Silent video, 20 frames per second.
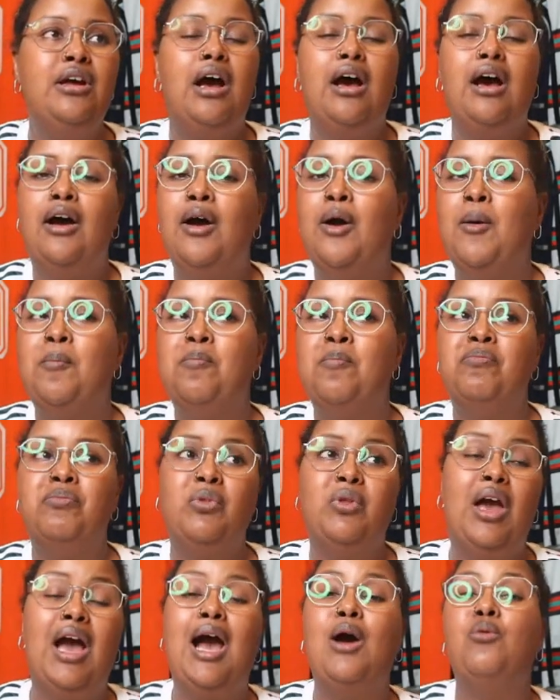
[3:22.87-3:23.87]

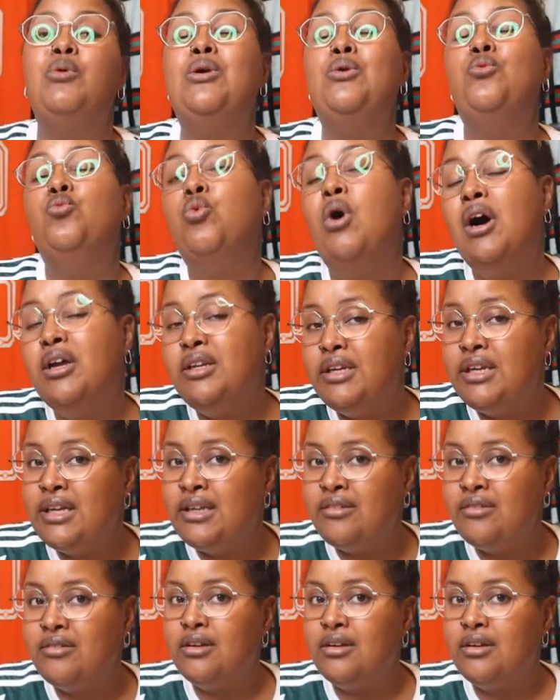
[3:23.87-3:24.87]
how we won
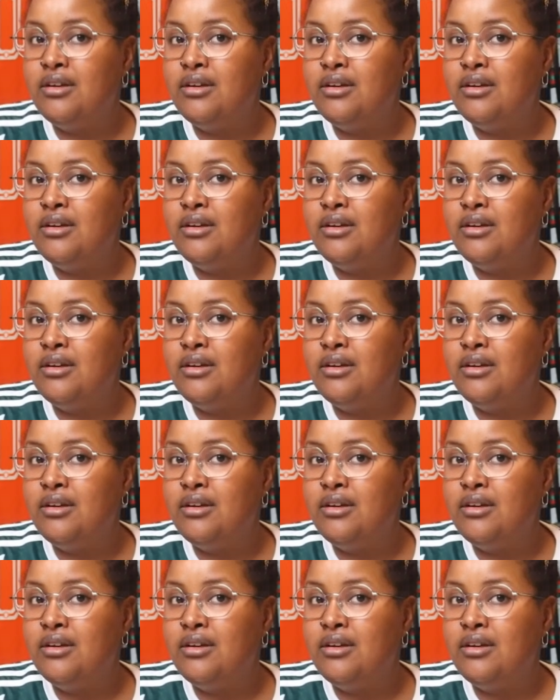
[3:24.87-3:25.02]
it